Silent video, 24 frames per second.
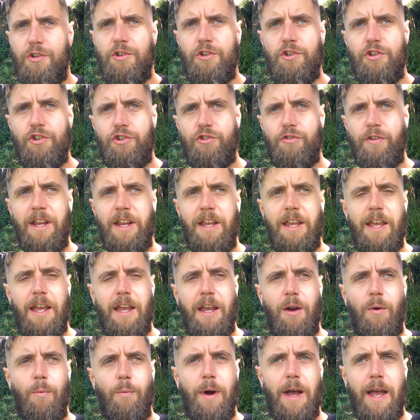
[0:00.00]
Shrinking
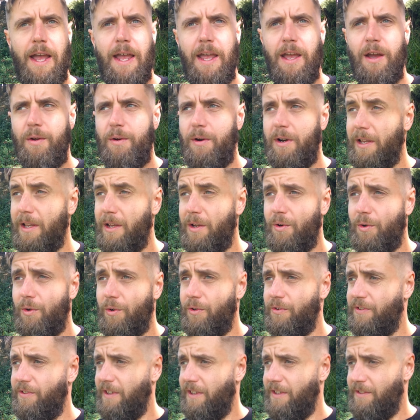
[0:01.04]
away only
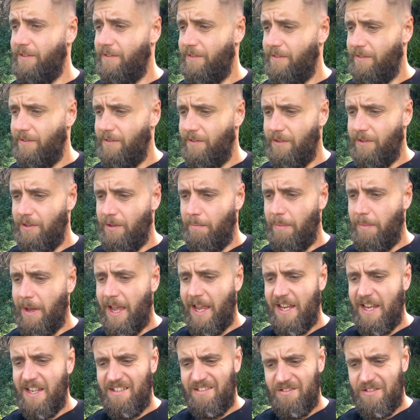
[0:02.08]
causes the
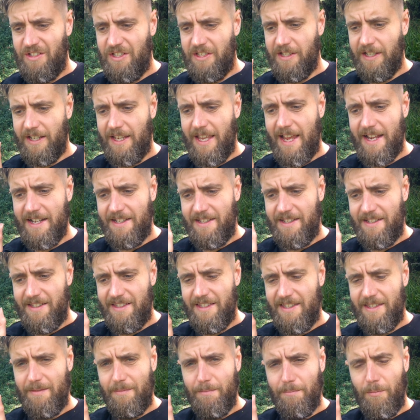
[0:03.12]
pain to get
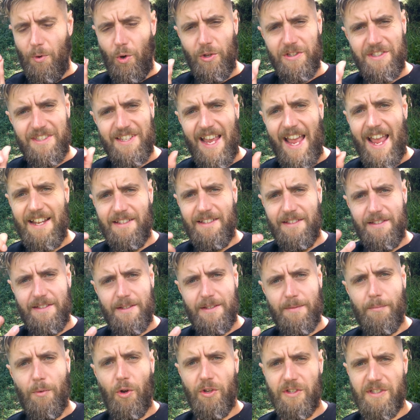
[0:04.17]
more tense
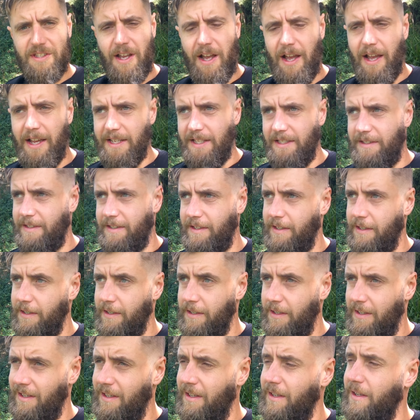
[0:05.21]
and more tight
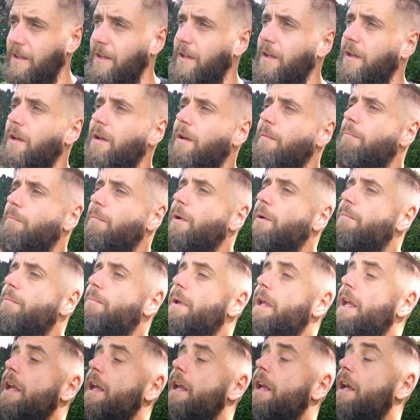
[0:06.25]
but
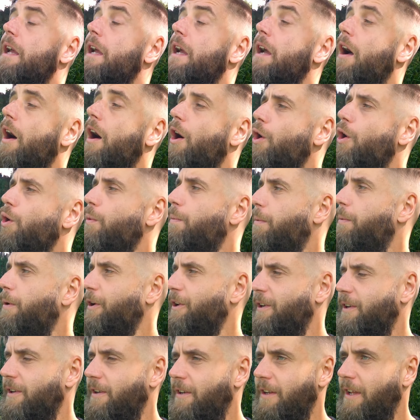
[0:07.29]
being
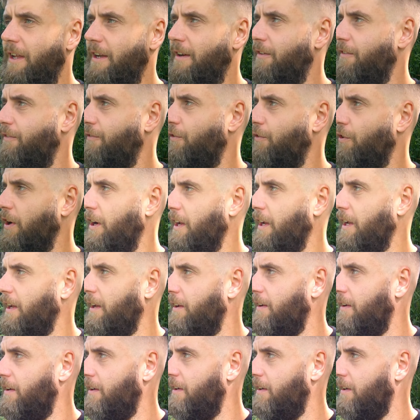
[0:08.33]
open and free,
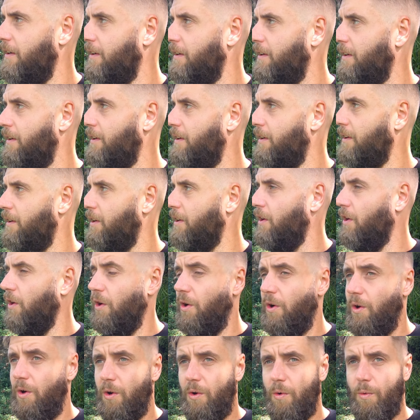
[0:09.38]

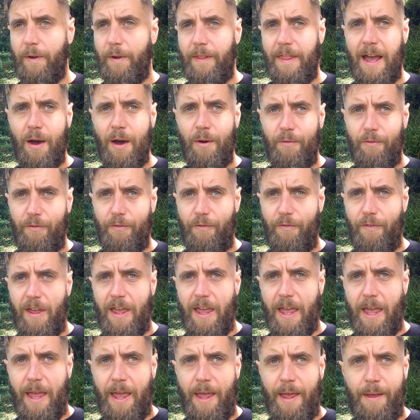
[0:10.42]
without
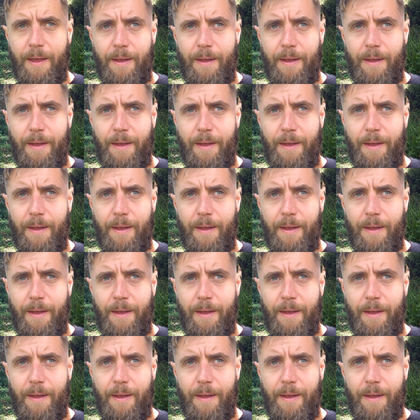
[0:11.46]
fear.